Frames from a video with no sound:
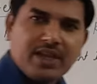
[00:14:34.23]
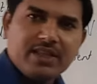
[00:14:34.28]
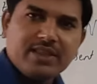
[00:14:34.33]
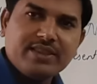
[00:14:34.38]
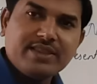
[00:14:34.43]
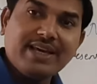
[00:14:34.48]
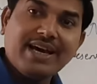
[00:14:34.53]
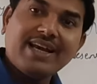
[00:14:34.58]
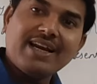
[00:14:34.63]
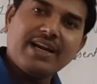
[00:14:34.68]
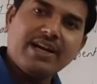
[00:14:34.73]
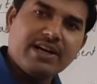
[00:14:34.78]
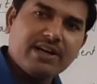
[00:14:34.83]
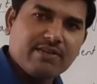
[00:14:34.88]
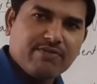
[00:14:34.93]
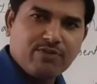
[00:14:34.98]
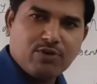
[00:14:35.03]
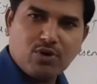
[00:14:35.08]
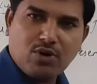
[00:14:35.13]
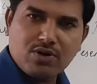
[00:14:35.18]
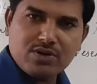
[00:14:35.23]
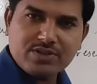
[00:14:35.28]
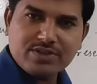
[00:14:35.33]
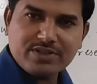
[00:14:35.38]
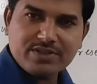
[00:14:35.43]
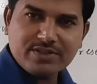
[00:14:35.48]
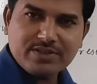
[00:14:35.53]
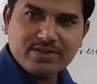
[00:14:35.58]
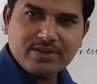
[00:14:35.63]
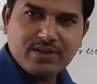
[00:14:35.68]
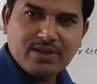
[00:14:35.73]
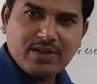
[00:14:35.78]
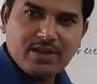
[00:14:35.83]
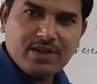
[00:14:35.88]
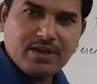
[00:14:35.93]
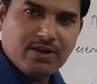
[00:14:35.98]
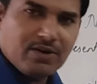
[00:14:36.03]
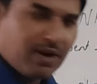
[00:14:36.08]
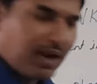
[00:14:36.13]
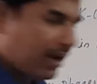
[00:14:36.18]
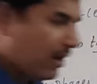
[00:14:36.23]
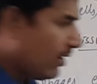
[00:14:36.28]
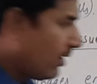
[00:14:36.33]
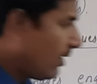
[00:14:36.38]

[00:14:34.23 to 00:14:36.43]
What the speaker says: They are interferons. Okay.